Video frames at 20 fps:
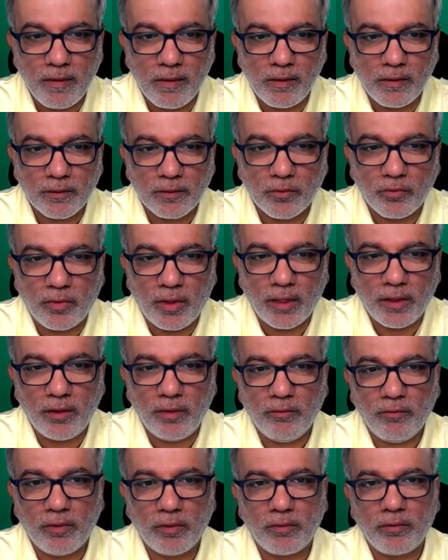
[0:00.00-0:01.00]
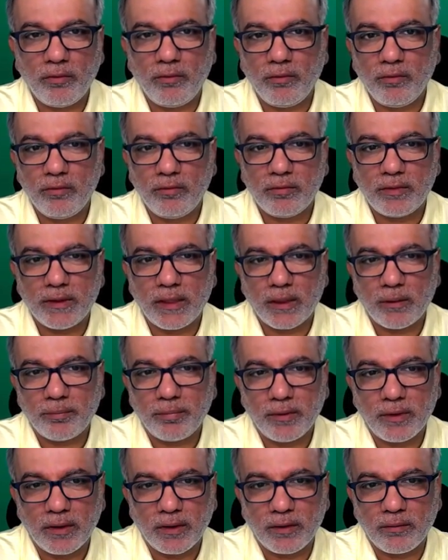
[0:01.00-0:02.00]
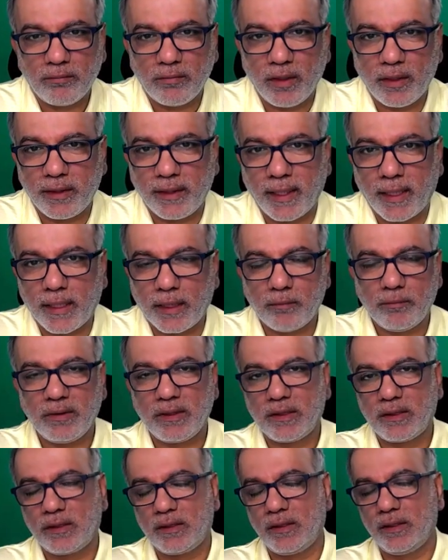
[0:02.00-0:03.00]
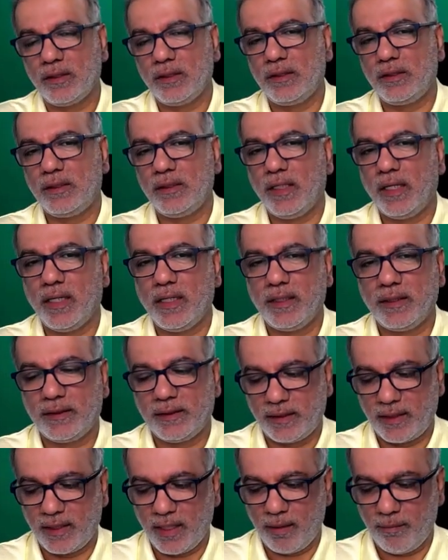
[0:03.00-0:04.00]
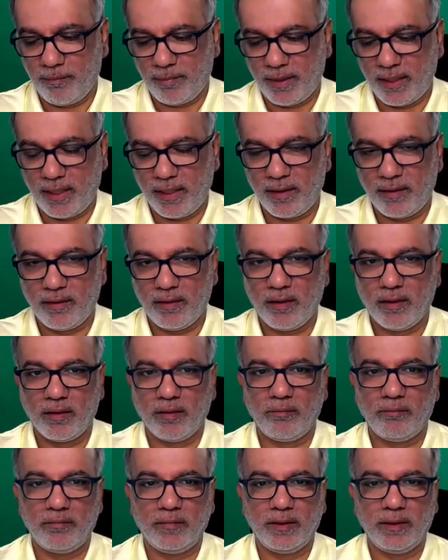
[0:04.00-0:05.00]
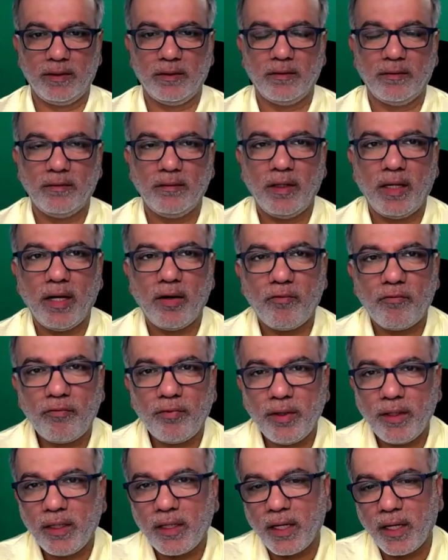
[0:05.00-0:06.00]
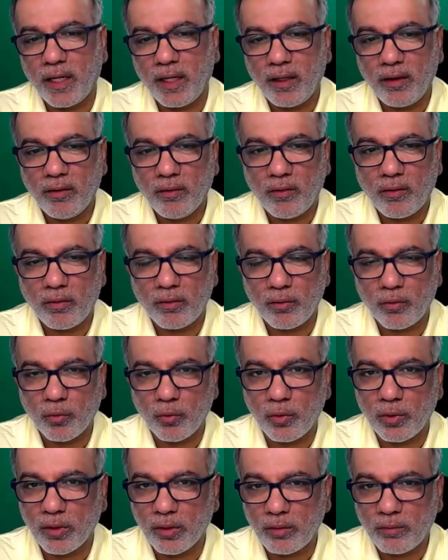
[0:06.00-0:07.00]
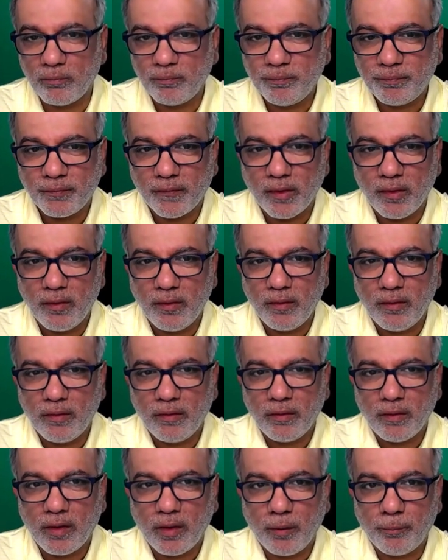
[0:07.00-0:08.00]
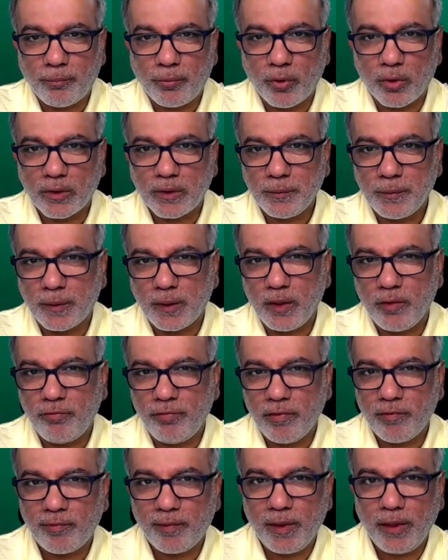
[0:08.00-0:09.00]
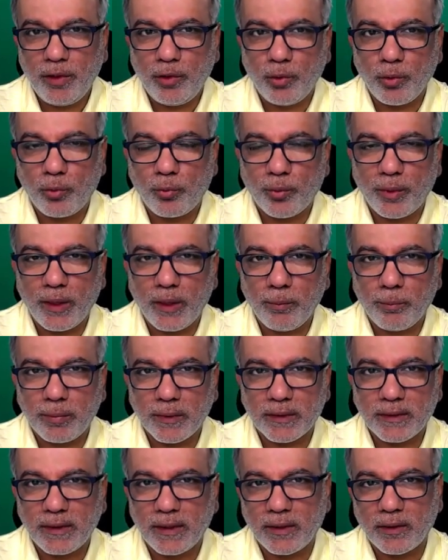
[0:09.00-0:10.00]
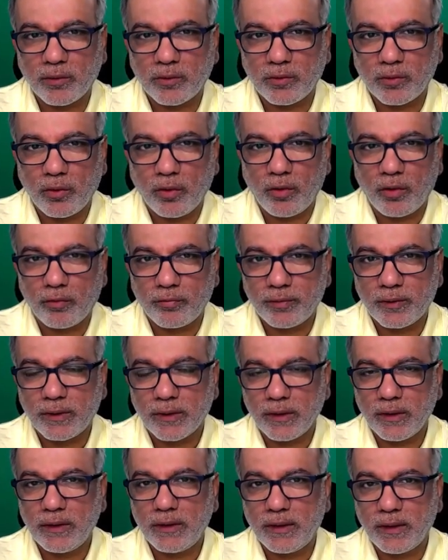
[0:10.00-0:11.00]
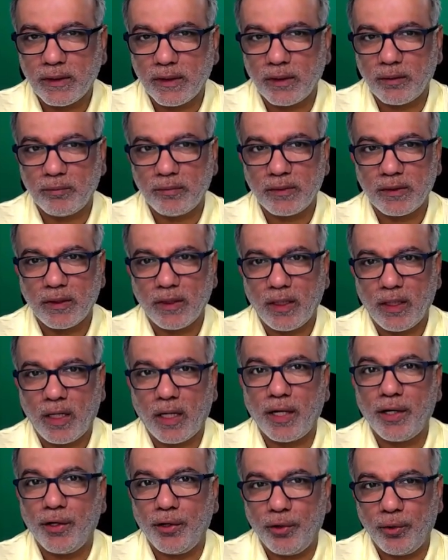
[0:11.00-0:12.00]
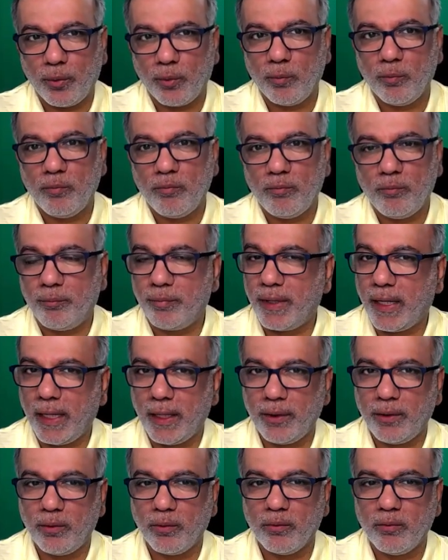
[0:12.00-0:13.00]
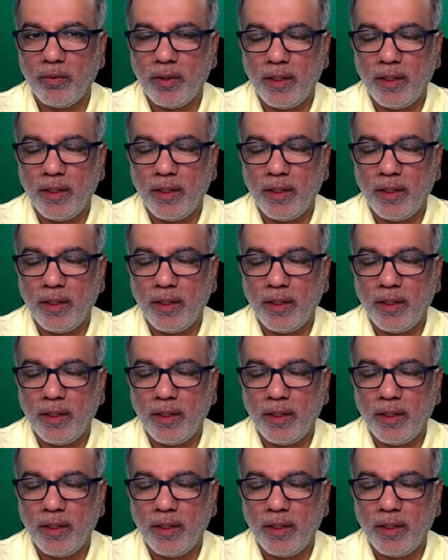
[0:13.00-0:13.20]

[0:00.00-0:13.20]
So why do you want to set up a dynamic search ads campaign? Every day on Google, approximately 15 to 20% of search terms are new, brand new,